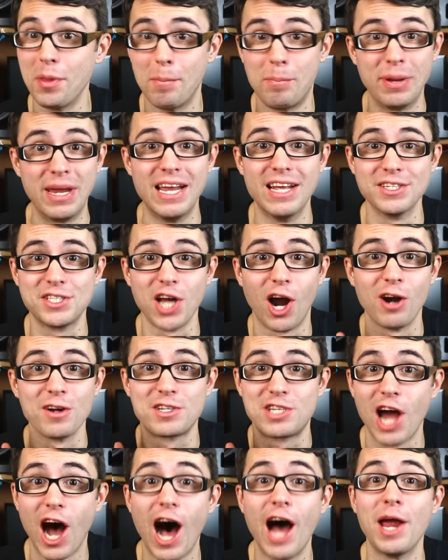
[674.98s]
The beans are
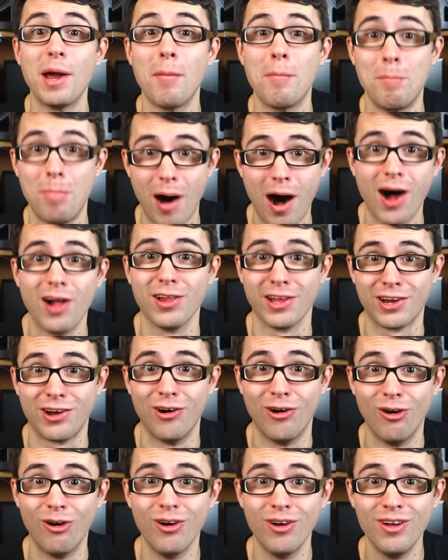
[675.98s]

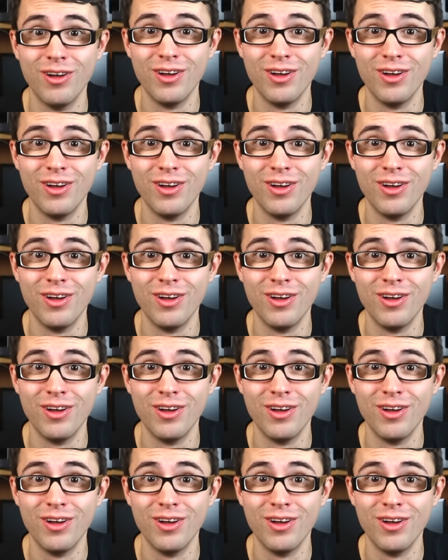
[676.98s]
diabolical.